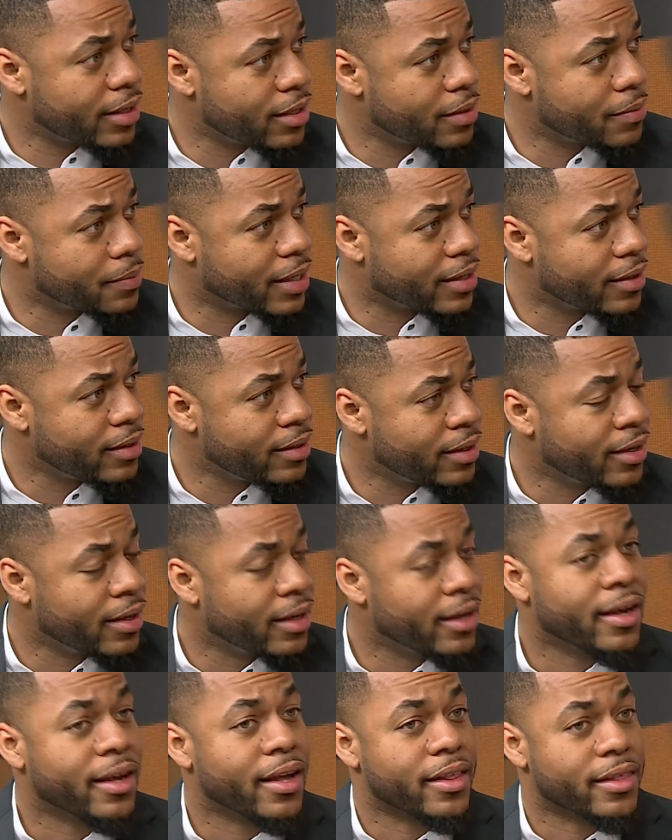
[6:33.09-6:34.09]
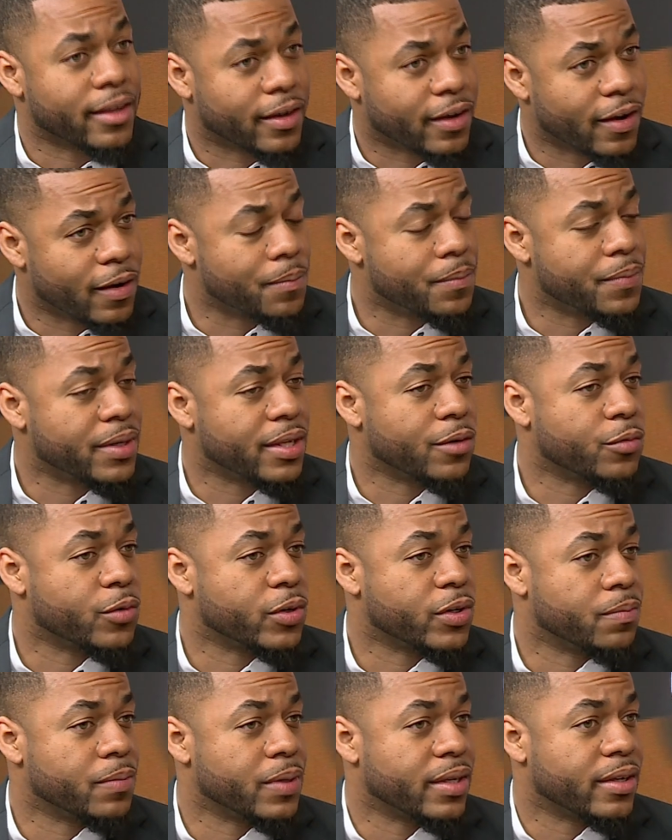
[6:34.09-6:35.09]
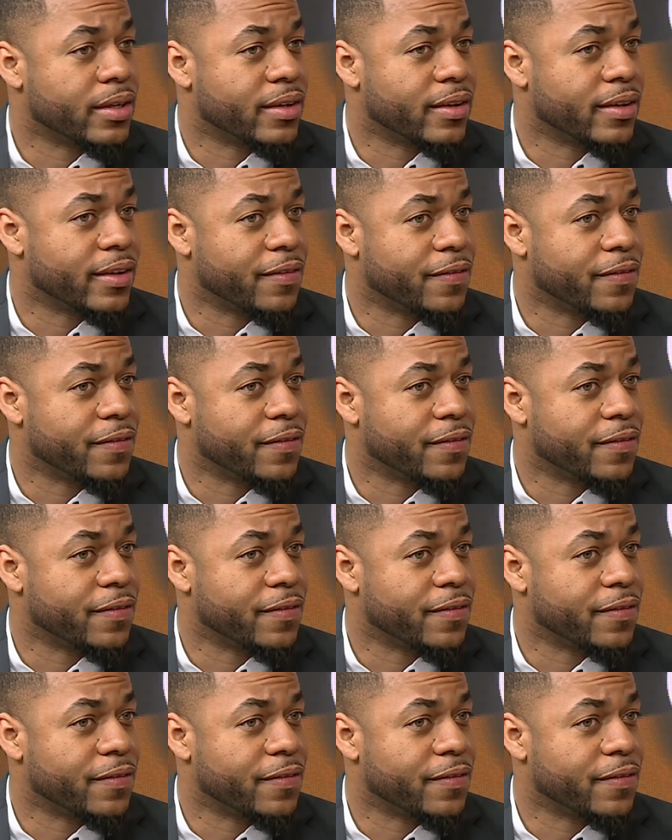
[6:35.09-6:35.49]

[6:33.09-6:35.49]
he made, the company would be